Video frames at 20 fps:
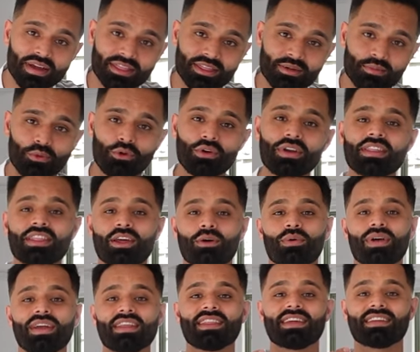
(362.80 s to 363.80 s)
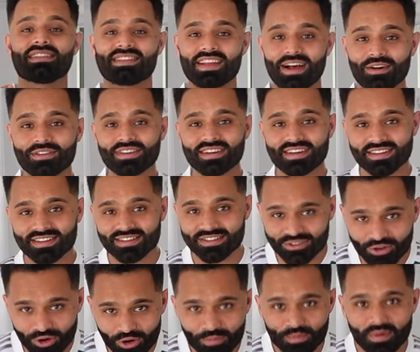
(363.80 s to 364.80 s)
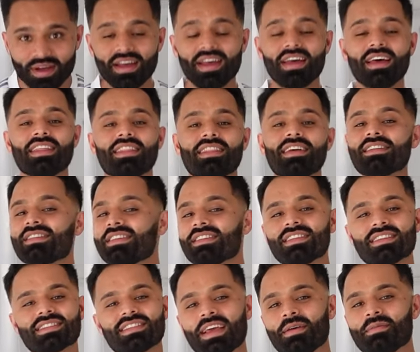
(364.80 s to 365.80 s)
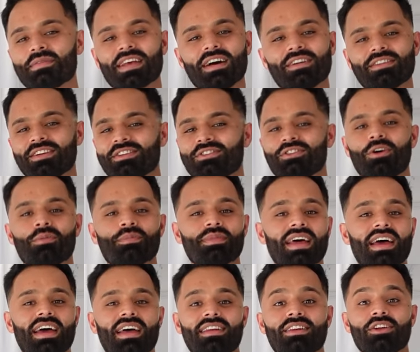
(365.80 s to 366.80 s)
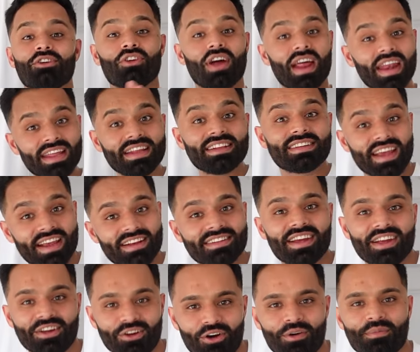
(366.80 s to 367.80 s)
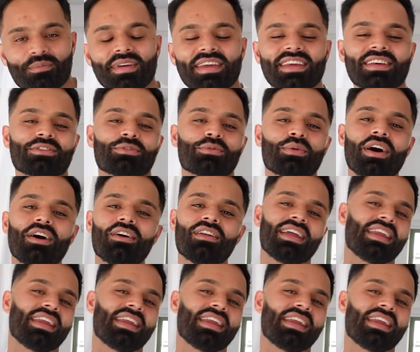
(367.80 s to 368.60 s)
in the morning, they were wearing their Celtics top. This is the same Celtic top that Granny J J got me as well,